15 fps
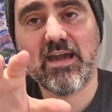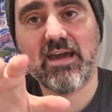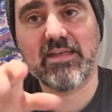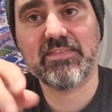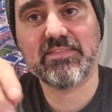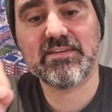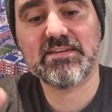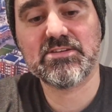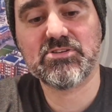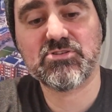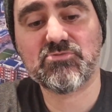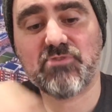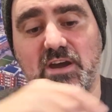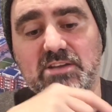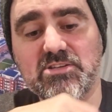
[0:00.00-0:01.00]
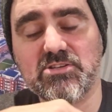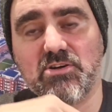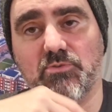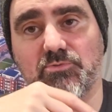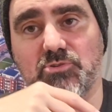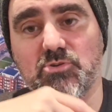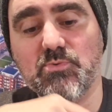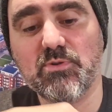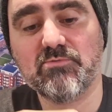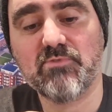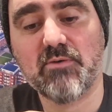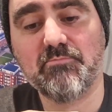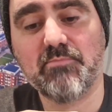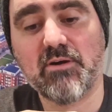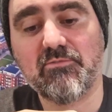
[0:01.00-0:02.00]
and the scratches I'll do with the
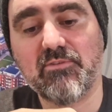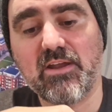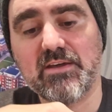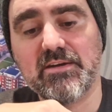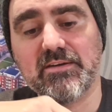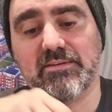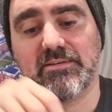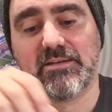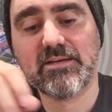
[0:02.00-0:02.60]
rub and buff later.